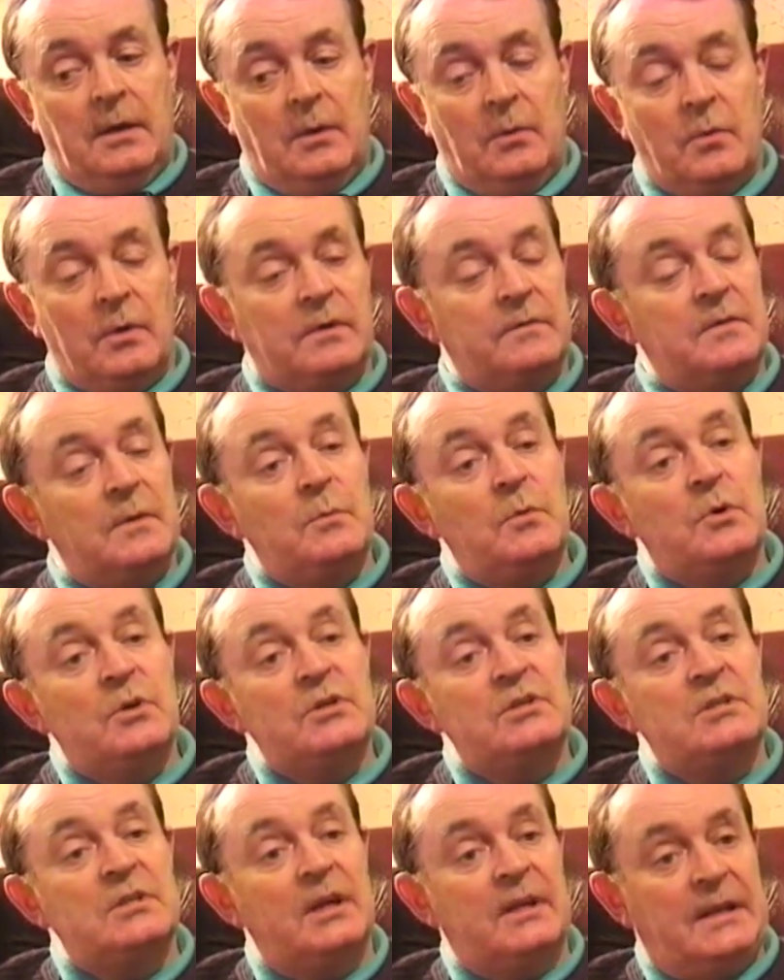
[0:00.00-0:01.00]
one of the more
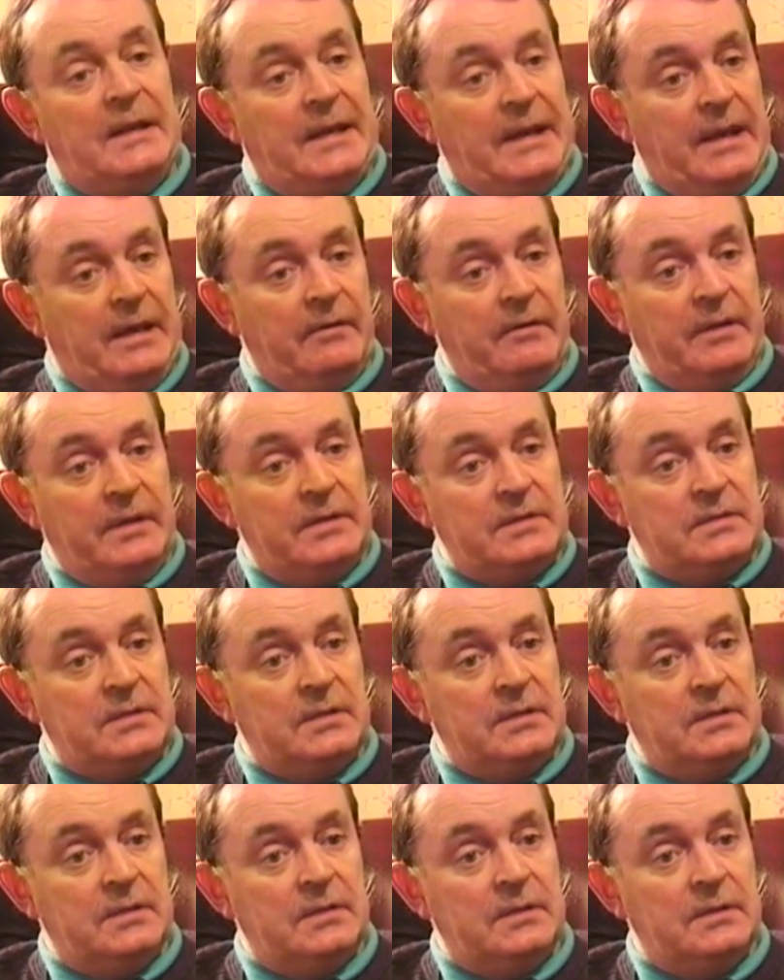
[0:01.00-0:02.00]
subtle areas
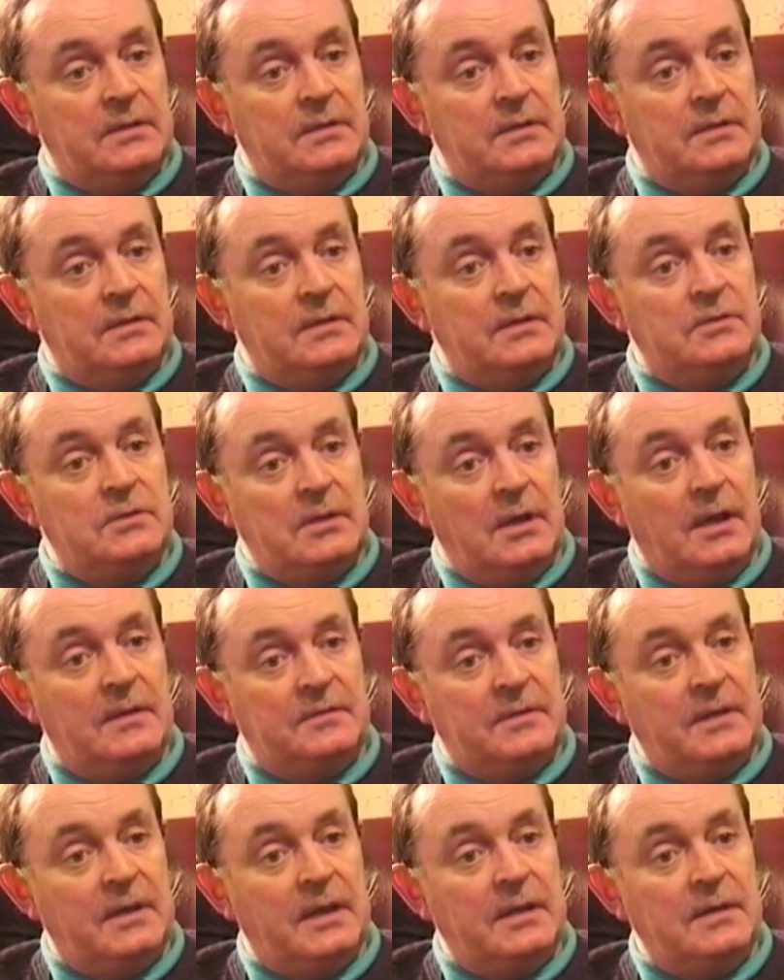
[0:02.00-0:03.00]
that you
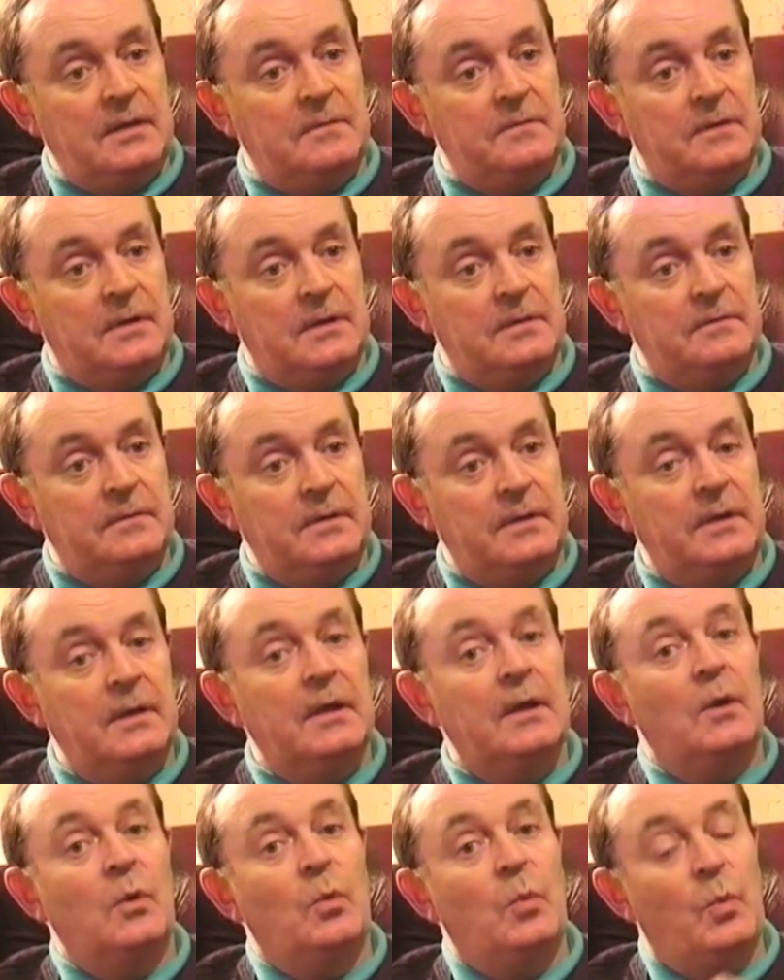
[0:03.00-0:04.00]
have to get involved in,
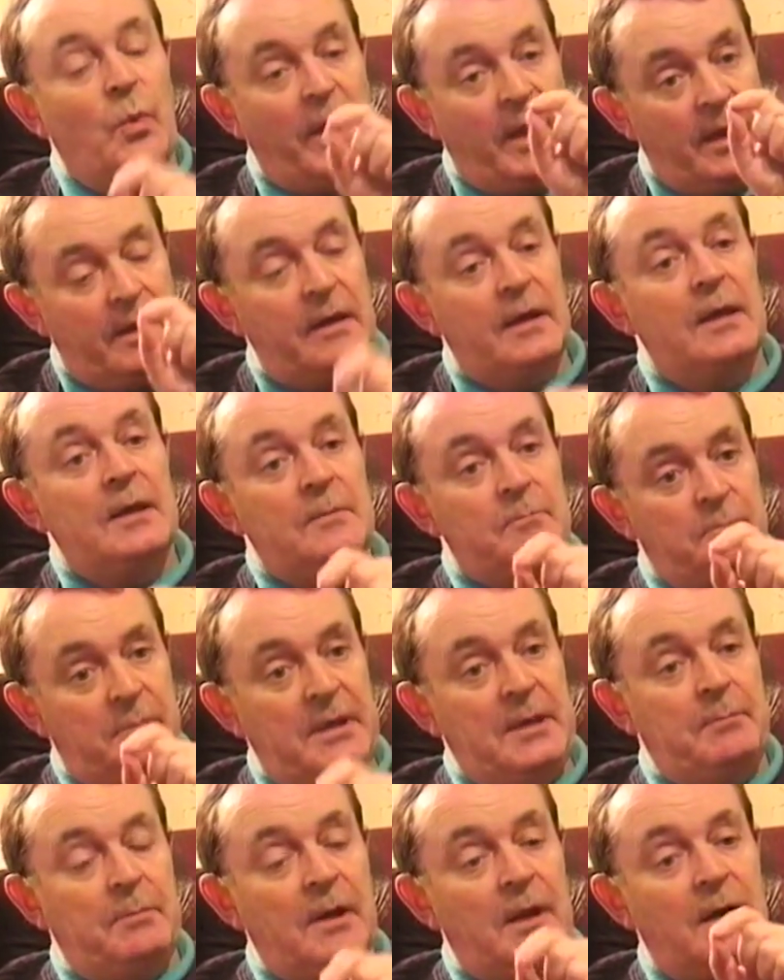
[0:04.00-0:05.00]
where
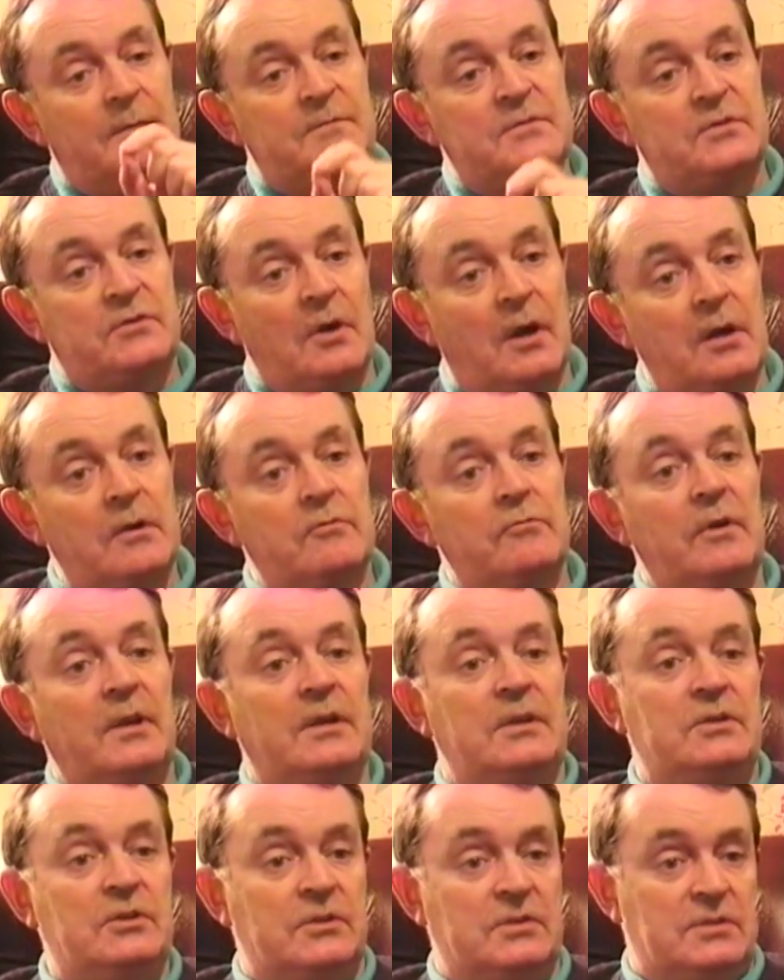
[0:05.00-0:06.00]
people of strong
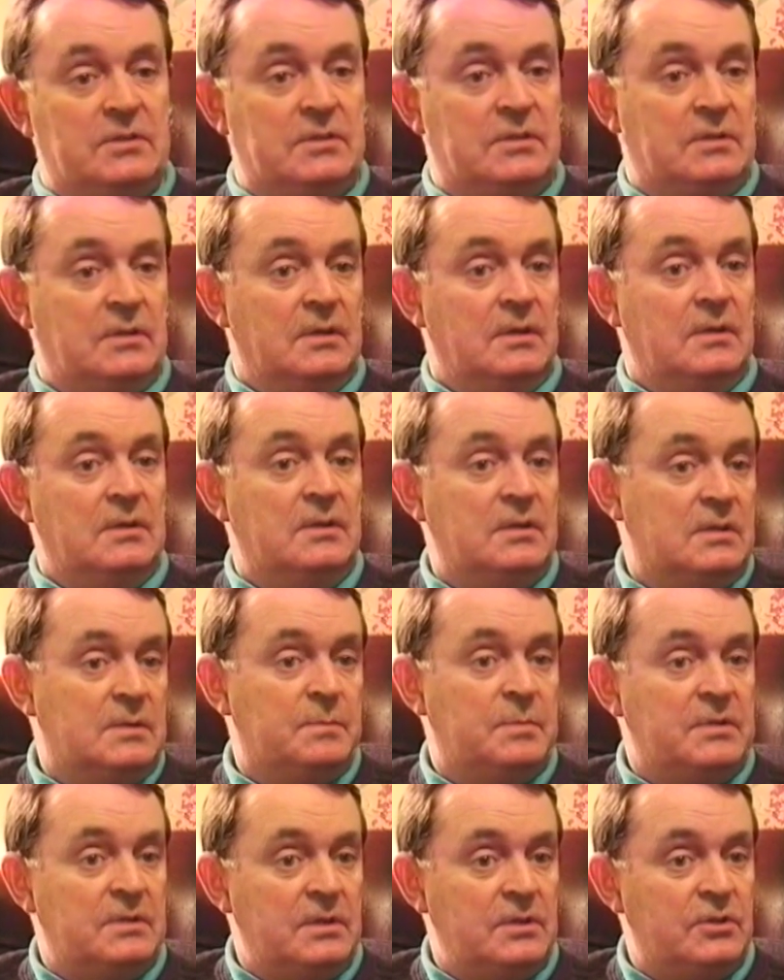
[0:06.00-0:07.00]
religious
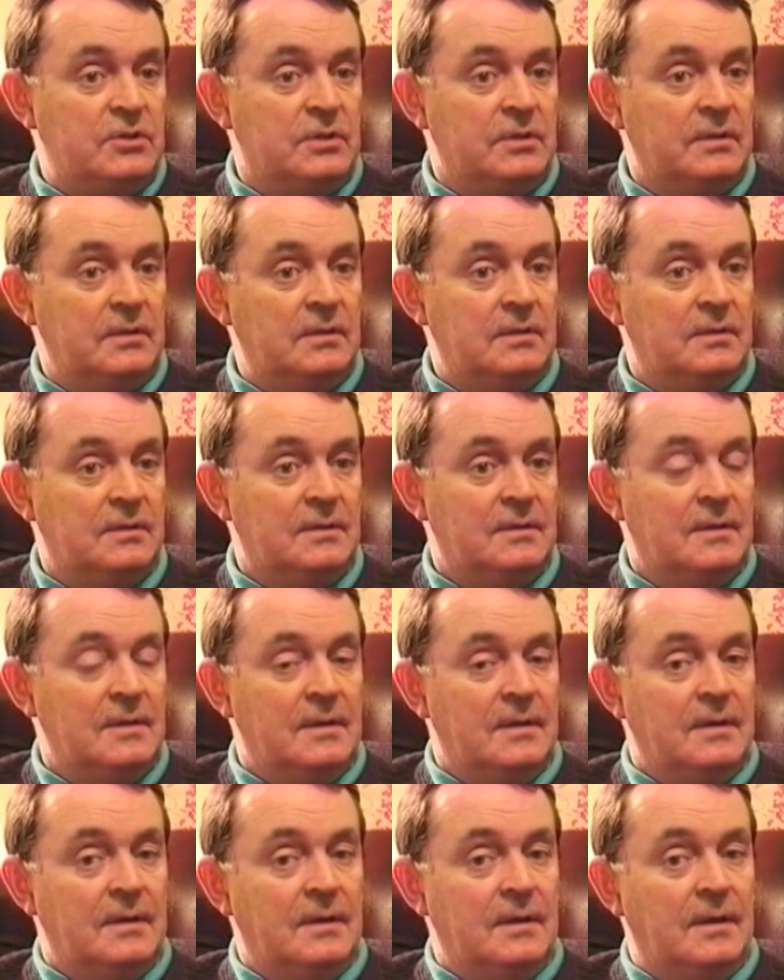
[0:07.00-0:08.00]
disposition
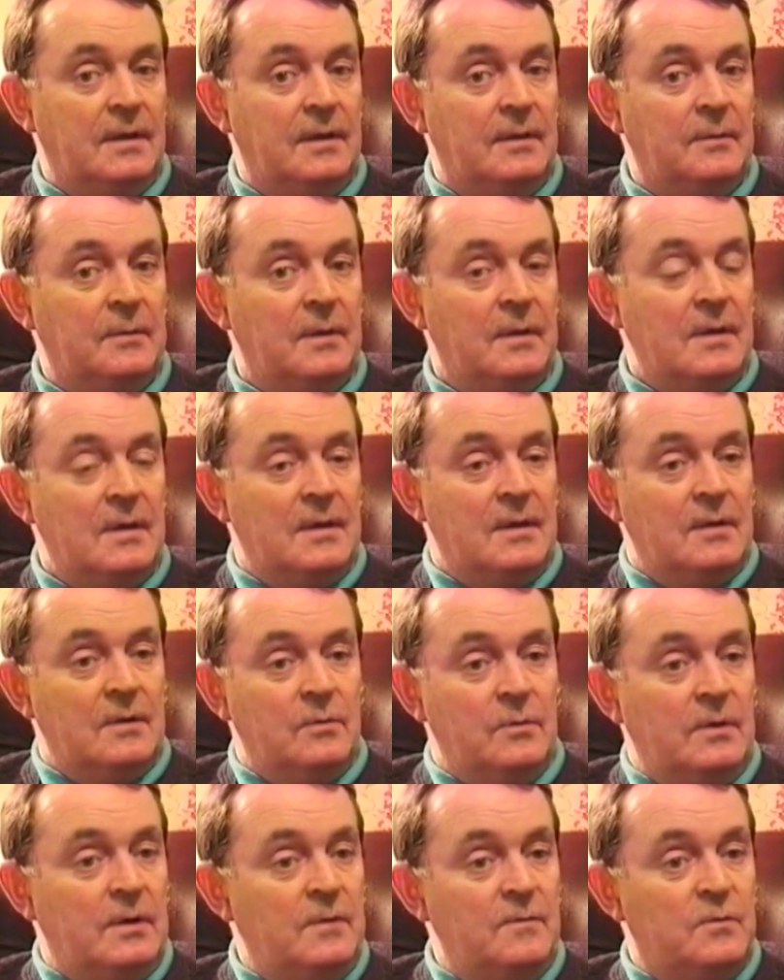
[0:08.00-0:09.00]
will
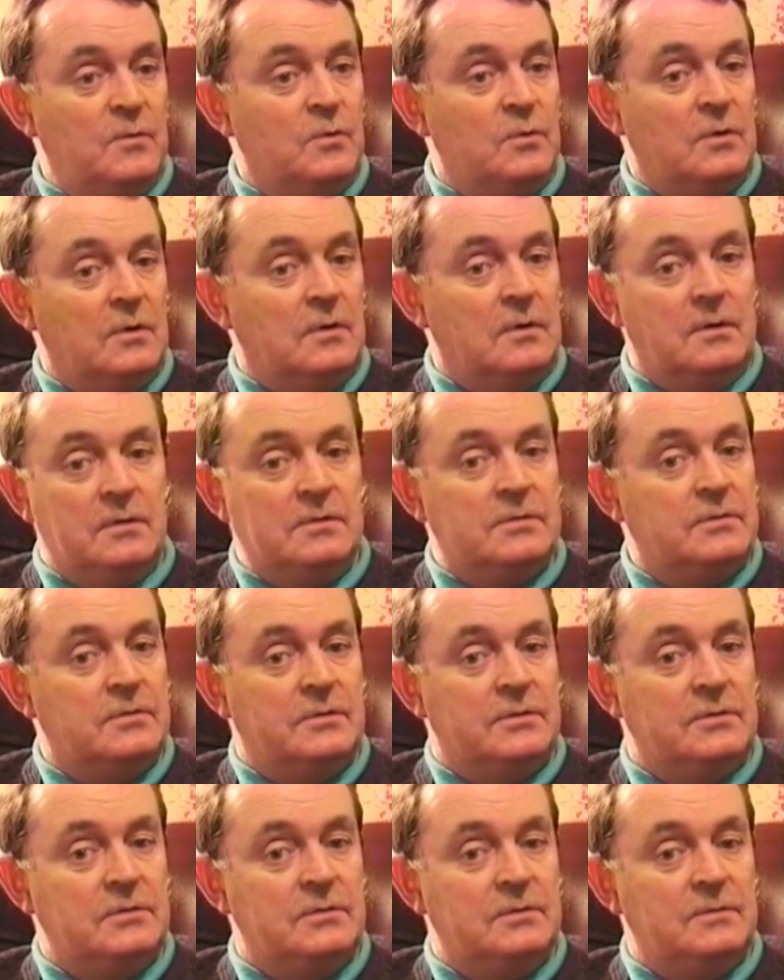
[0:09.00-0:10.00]
invoke all
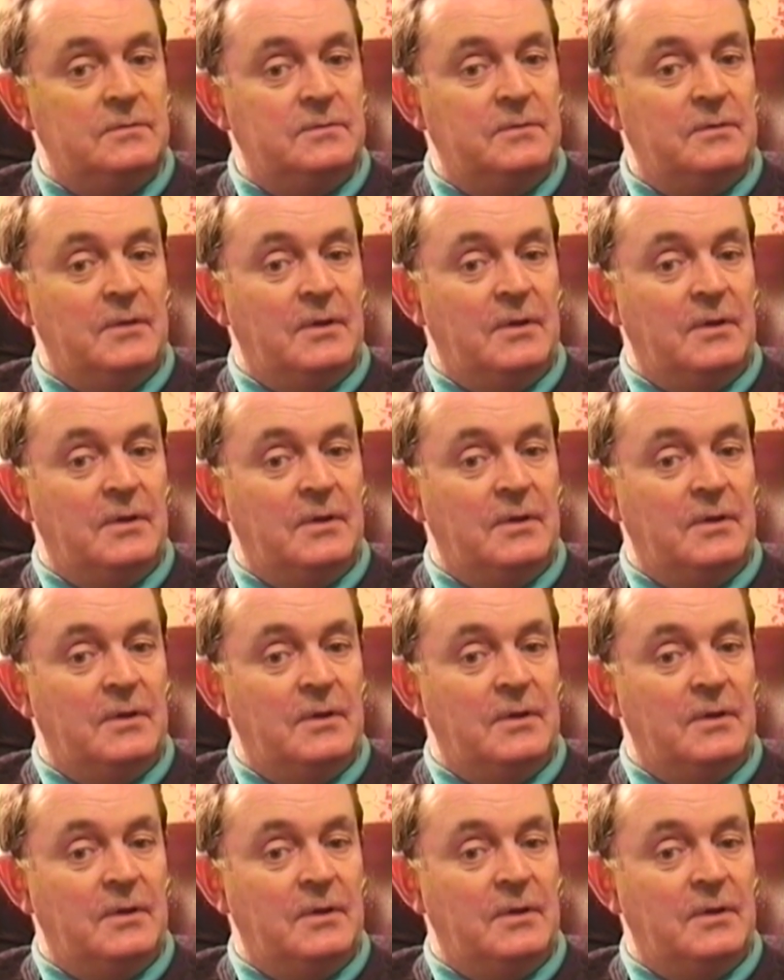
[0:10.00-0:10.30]
sorts of